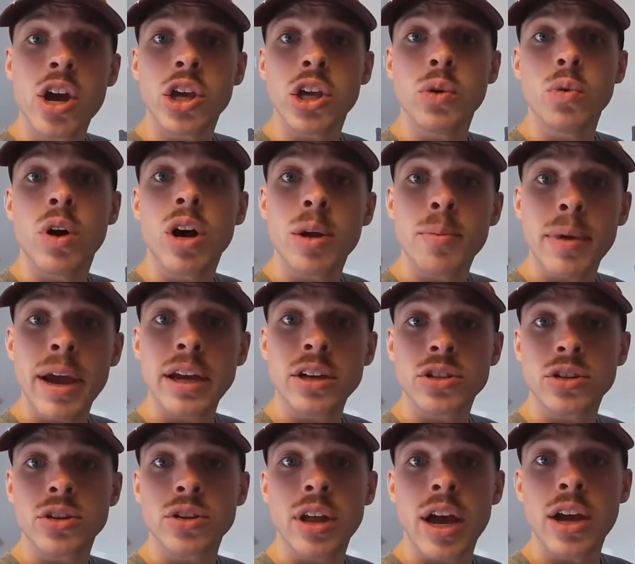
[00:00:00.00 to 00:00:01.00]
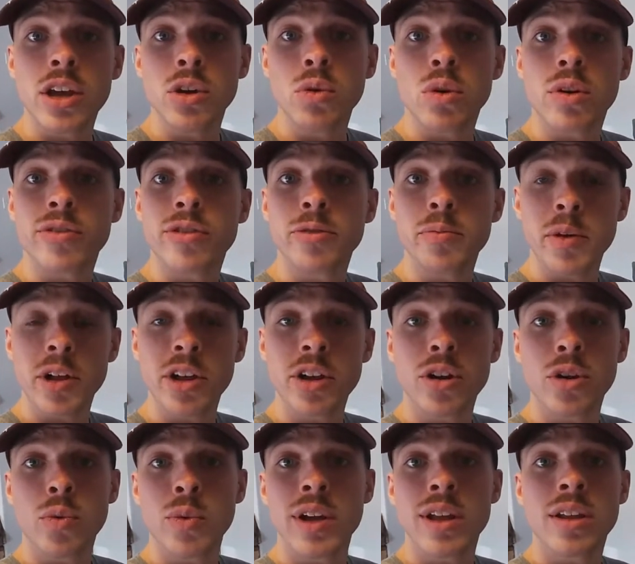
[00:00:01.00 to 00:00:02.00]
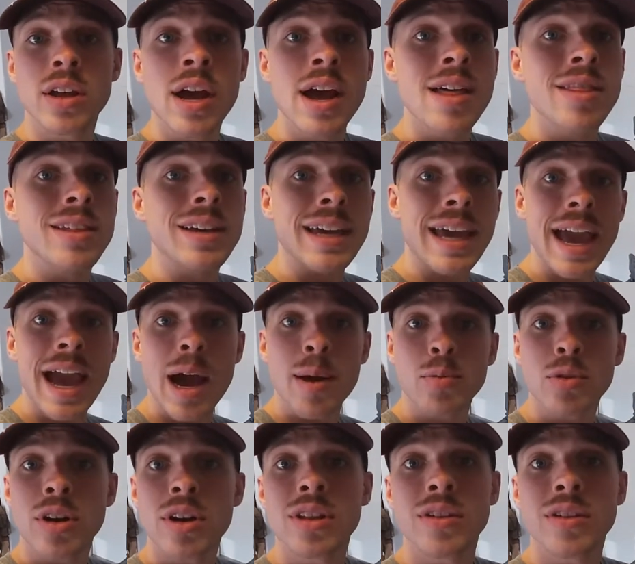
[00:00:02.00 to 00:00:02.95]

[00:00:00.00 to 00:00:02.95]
You want to make sure that you are familiar with the camera,